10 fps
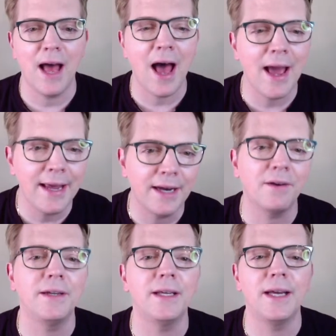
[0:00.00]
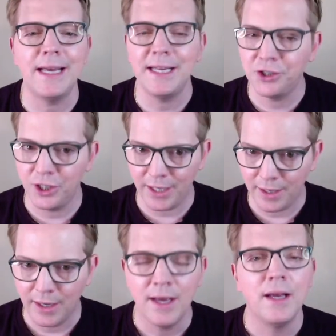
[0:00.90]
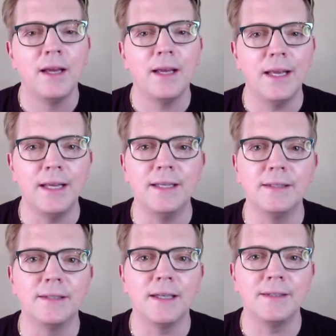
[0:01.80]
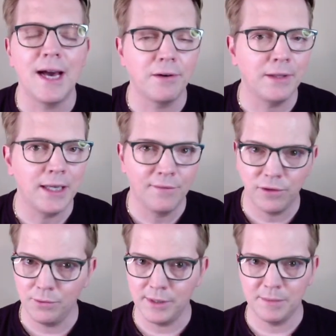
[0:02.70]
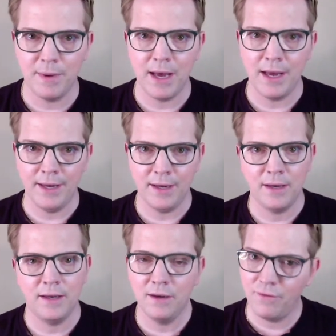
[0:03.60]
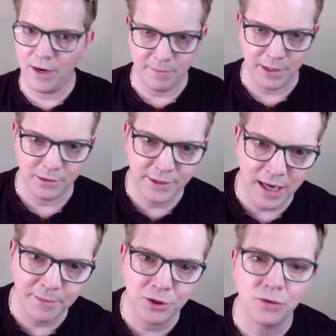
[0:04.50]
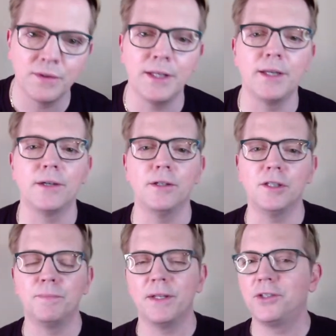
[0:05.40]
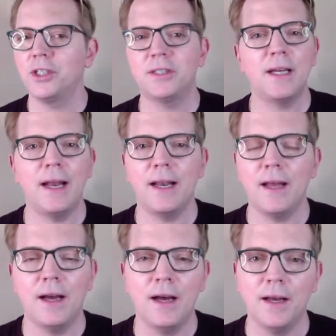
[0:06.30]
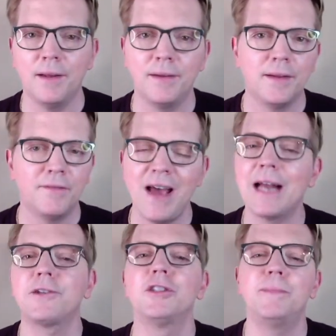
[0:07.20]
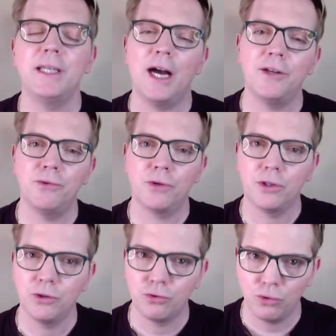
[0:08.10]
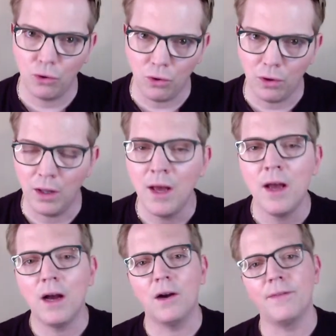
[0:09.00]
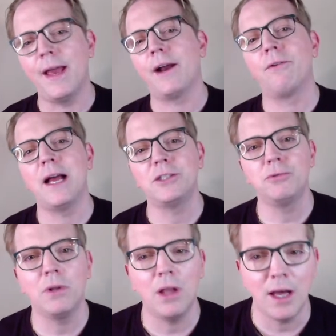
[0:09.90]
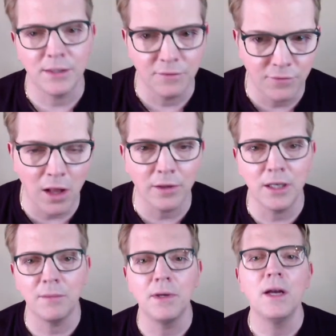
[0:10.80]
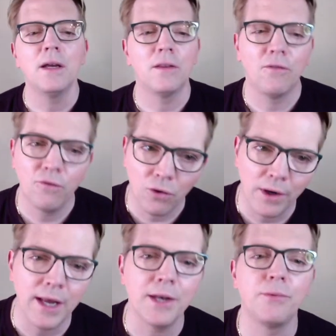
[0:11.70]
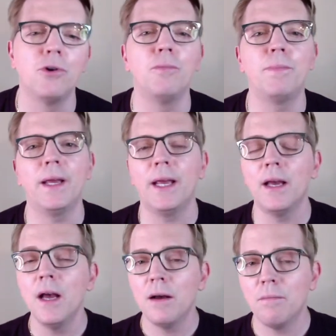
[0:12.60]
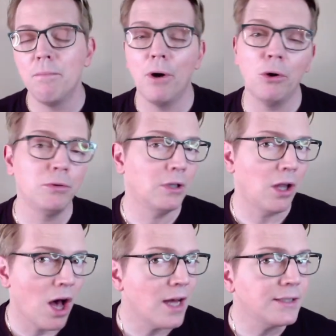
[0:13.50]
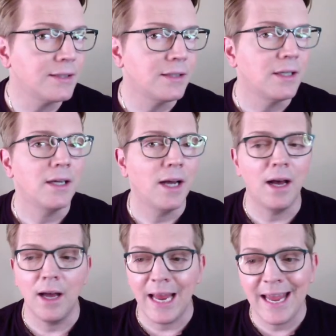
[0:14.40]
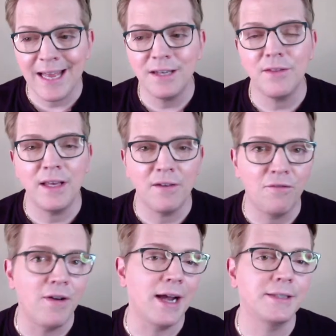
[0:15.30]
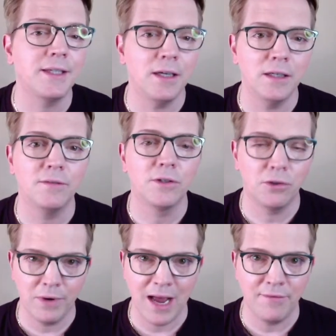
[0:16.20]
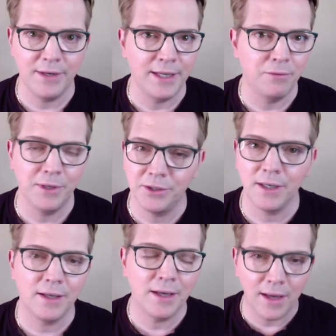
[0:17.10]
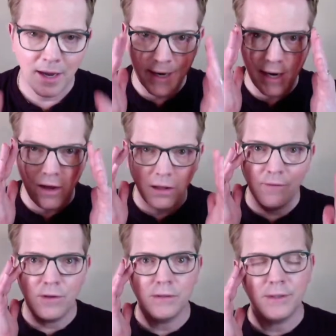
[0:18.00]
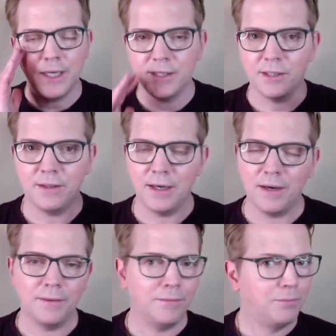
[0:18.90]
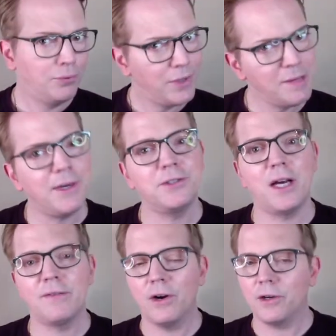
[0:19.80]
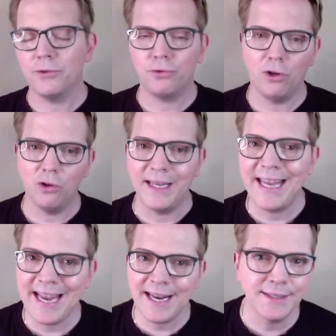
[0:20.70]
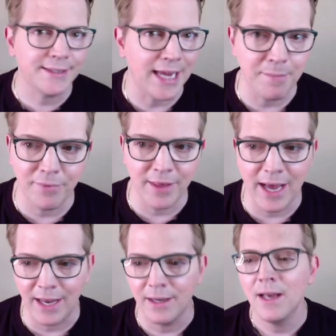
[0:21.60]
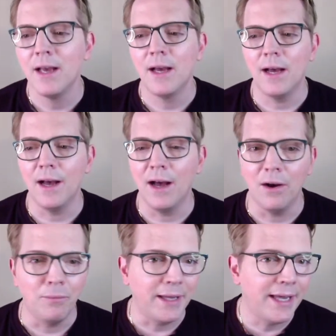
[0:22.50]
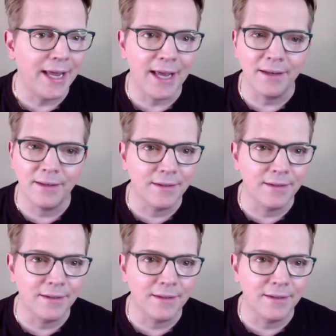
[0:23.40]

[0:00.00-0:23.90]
eye area aging is not only influenced by environmental damage over the years, but just that uh, factors beyond your control are that gradual loss of volume, the forehead drooping, bone loss, uh, and the effects of gravity, which, uh, again, all of those things are pretty much out of our control. We can't escape that. Uh, we can't